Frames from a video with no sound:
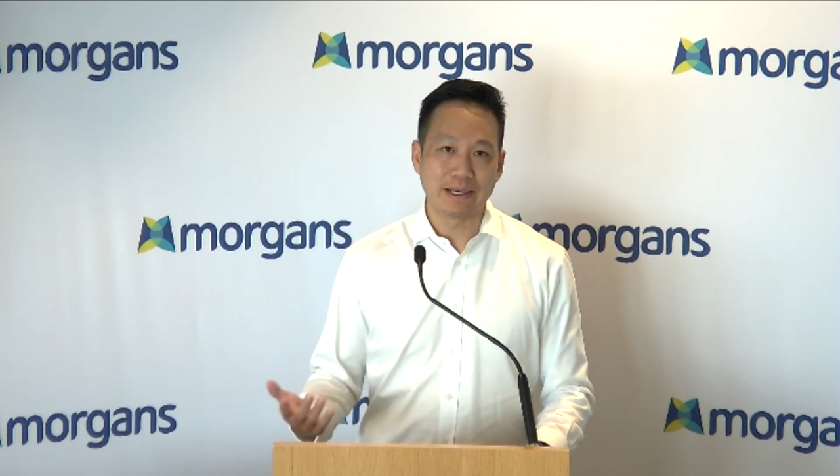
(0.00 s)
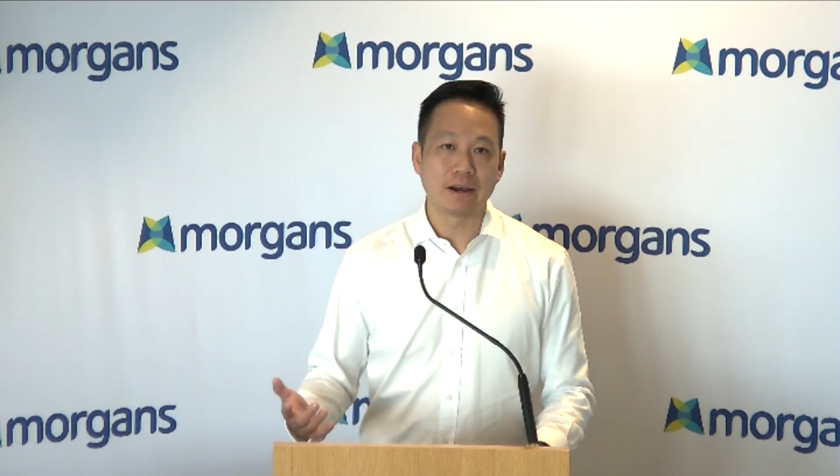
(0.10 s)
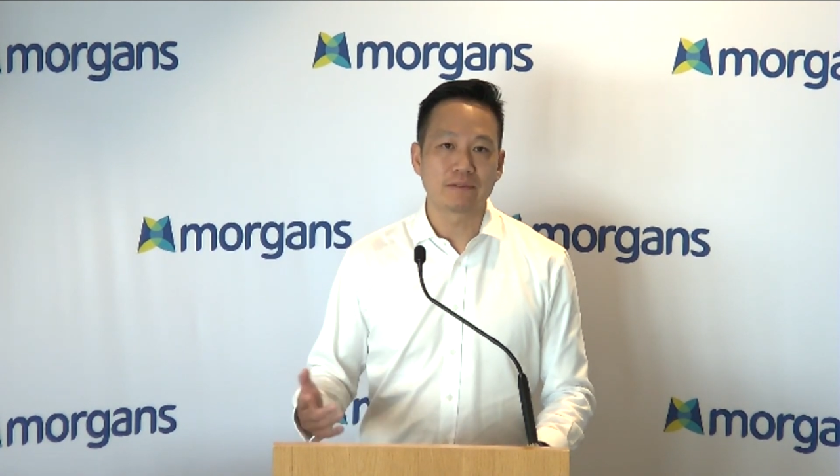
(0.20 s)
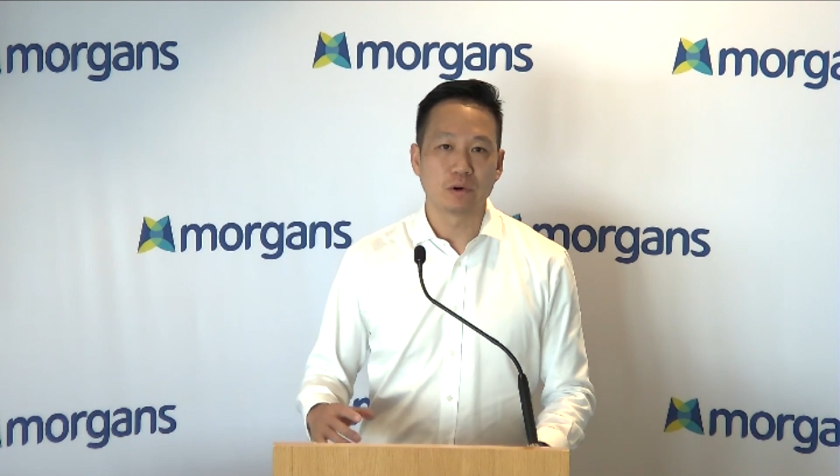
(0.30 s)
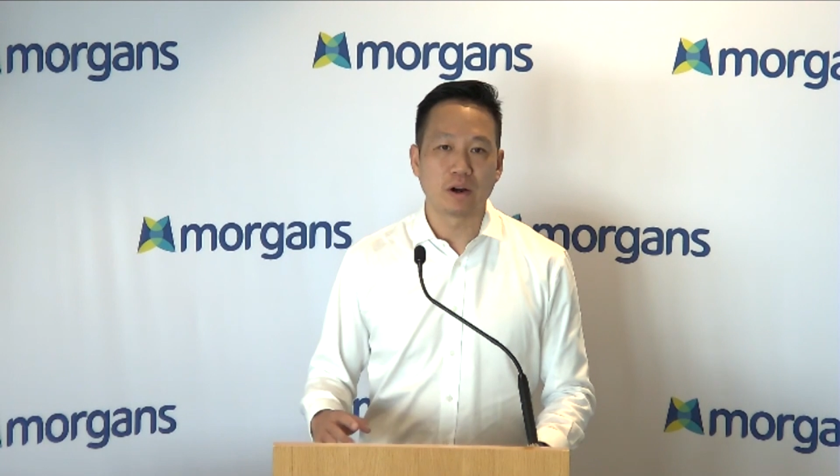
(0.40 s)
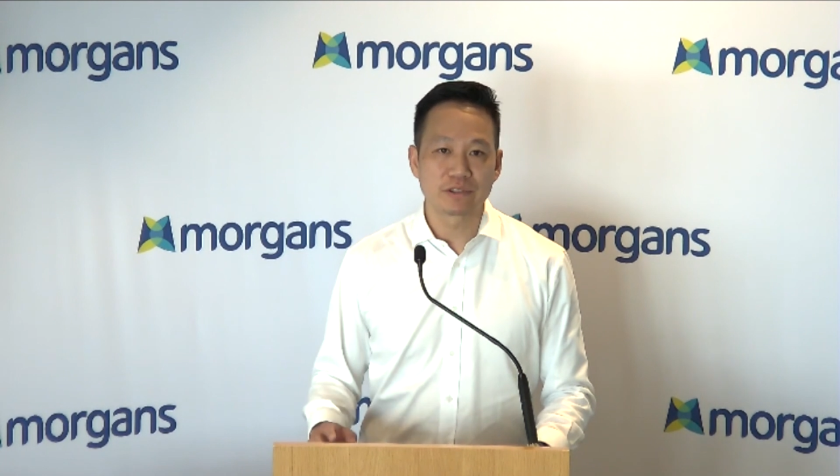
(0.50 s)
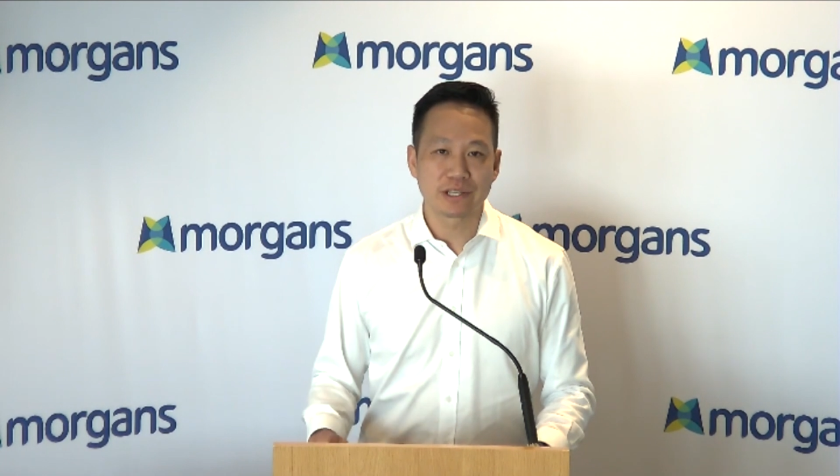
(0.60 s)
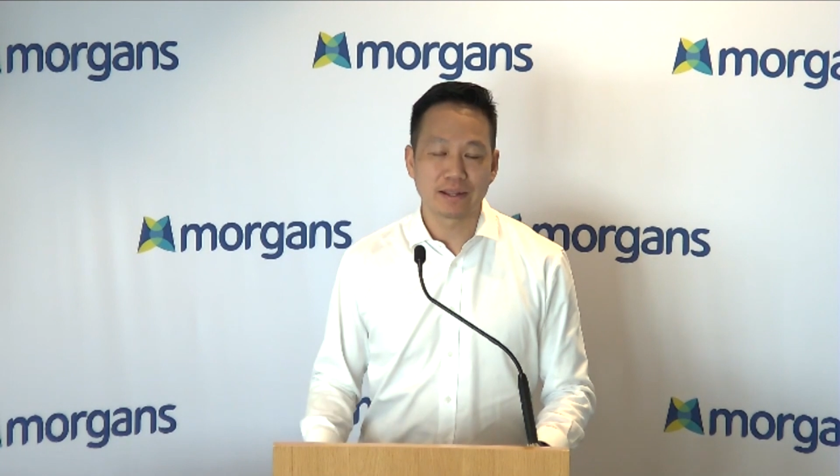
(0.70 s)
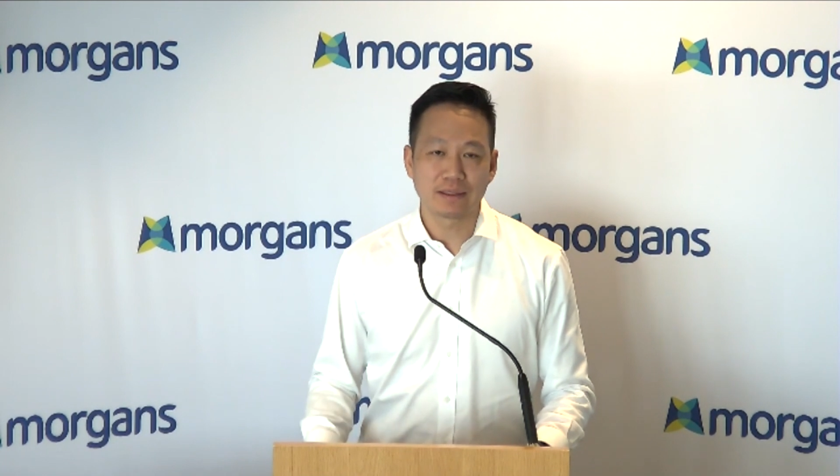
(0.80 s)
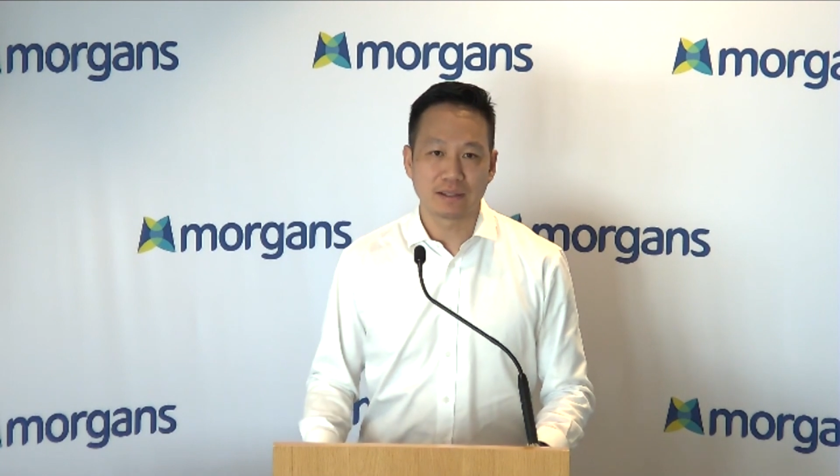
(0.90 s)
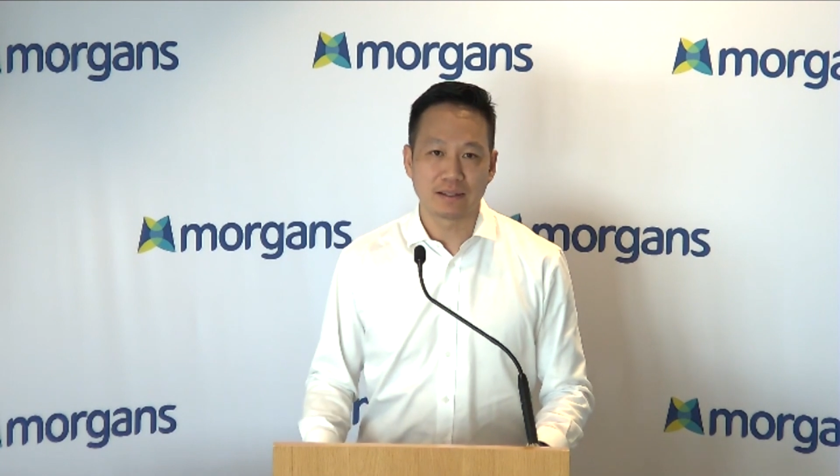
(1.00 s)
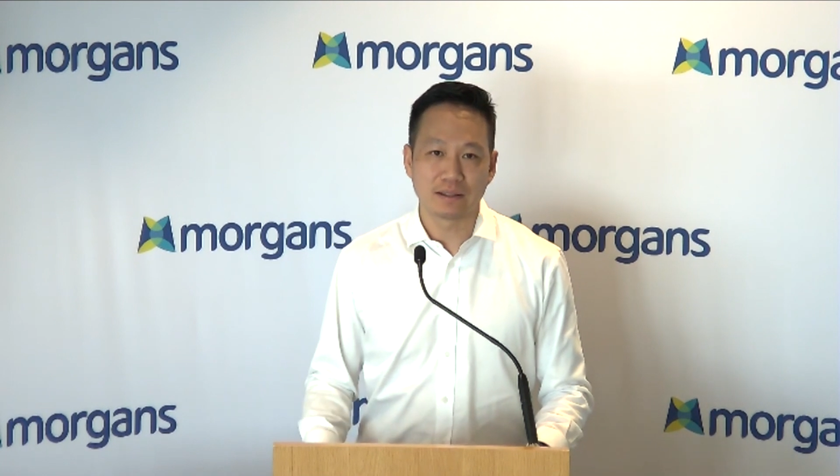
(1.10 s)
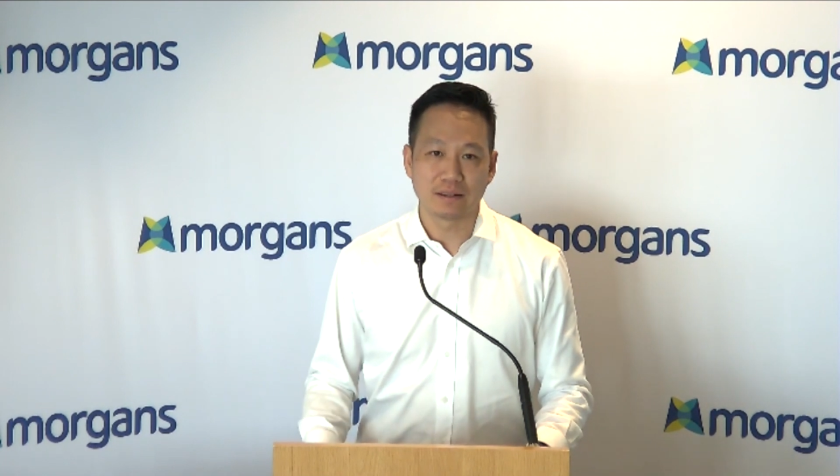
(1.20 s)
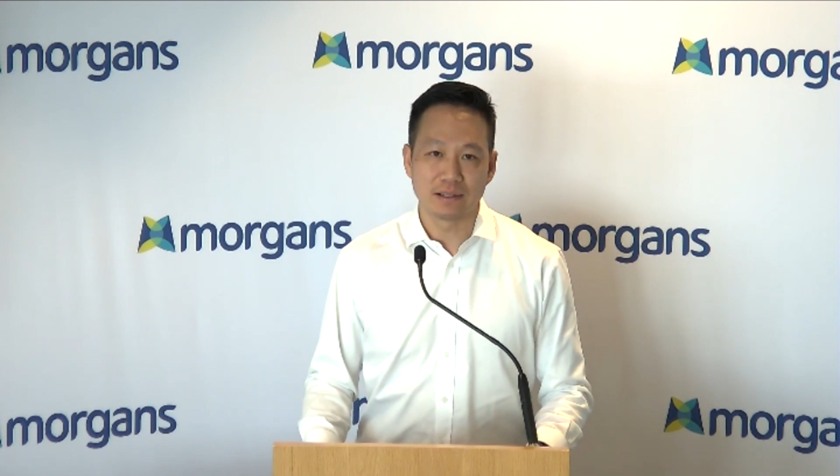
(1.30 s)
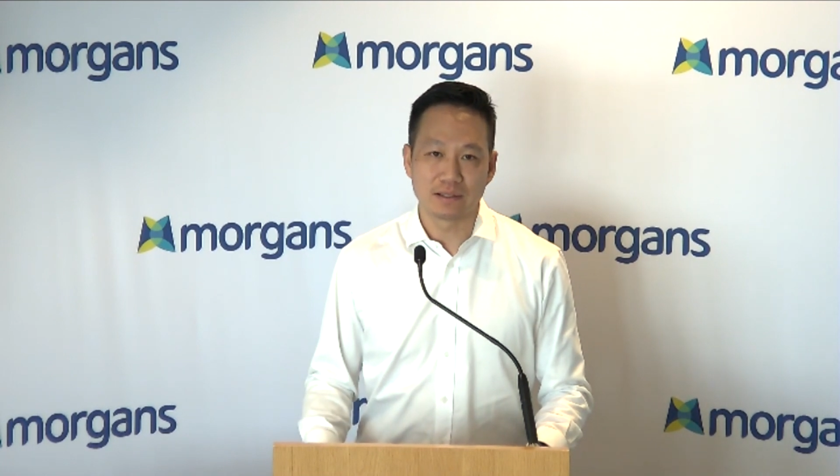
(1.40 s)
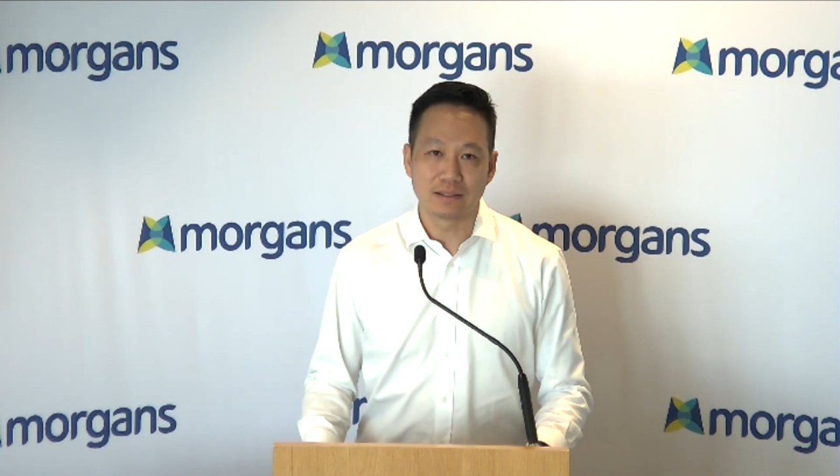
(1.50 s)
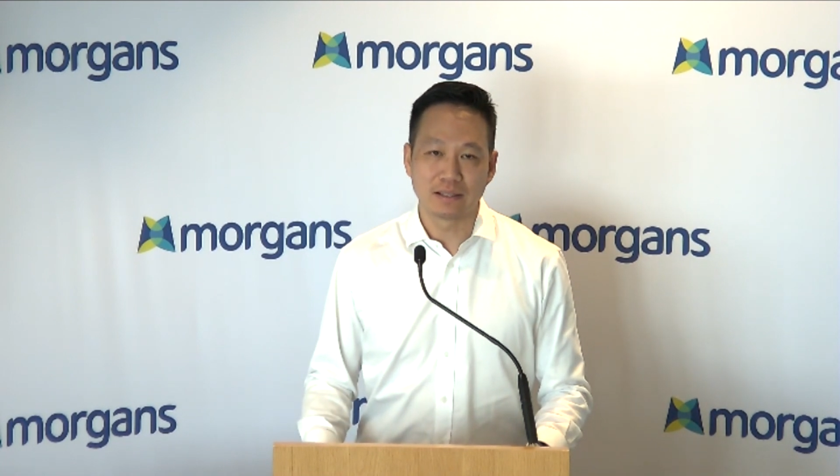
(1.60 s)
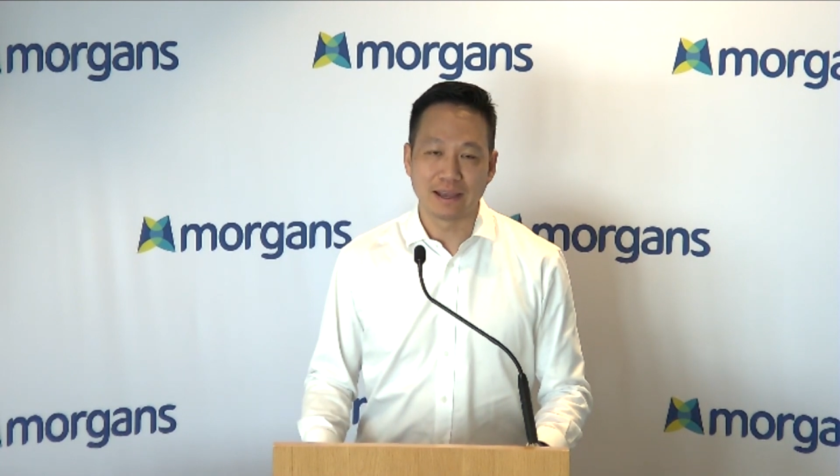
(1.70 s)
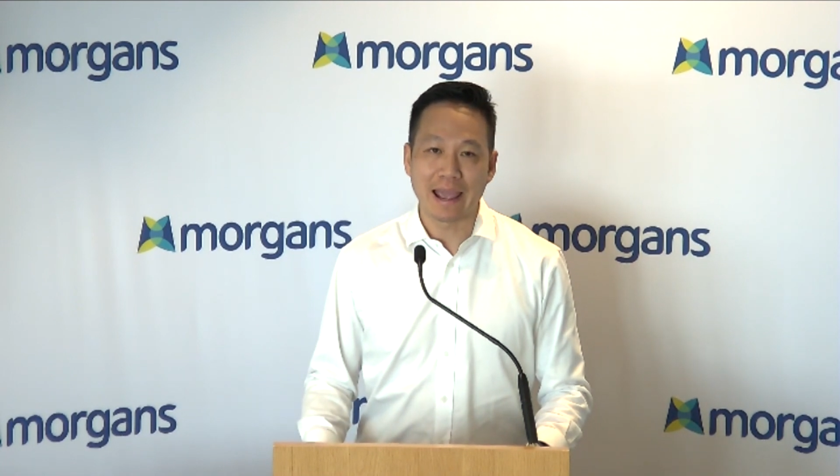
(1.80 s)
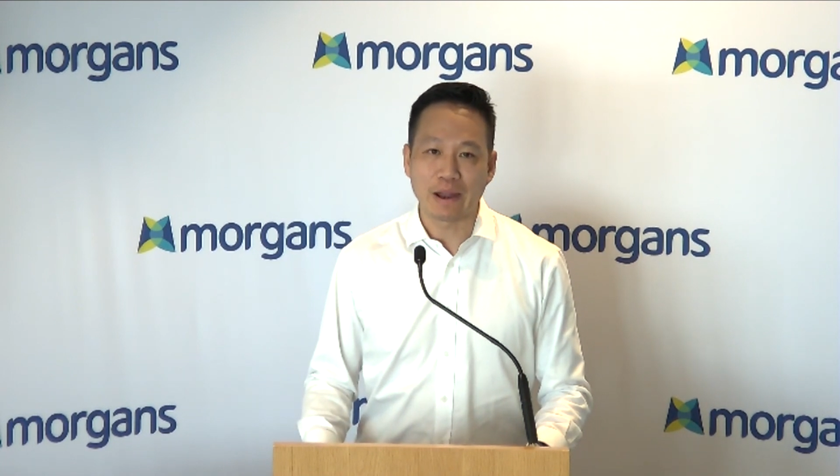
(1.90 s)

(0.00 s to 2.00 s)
enough to offset the